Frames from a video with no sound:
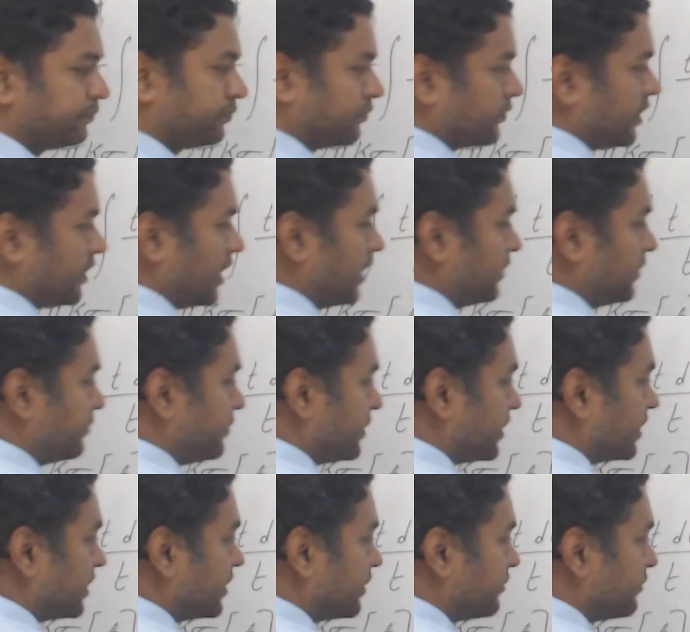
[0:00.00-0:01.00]
I'll
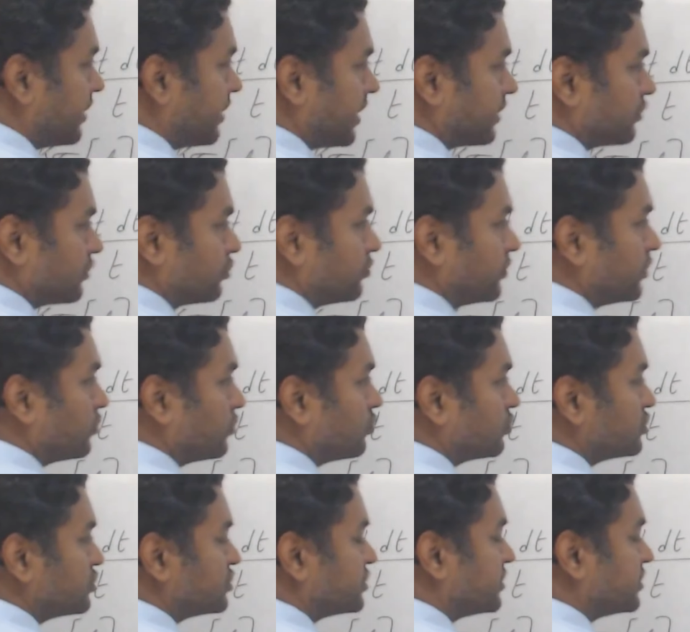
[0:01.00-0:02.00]
bring it back to my
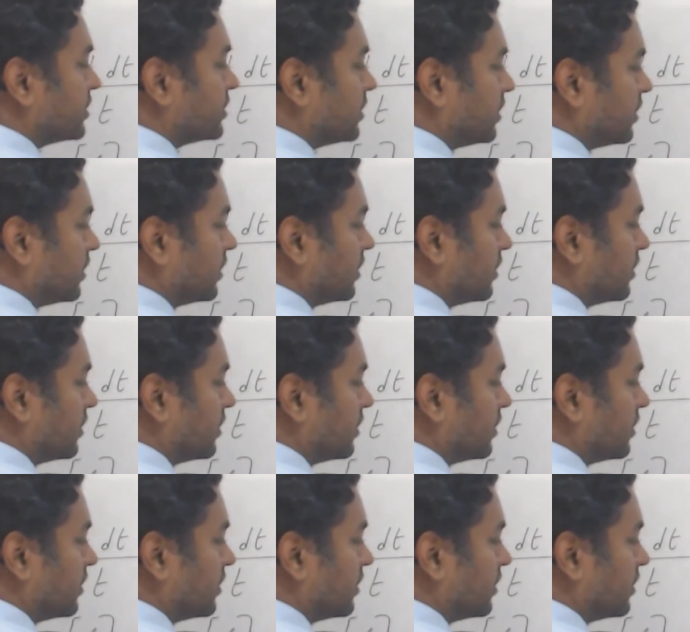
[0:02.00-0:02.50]
original,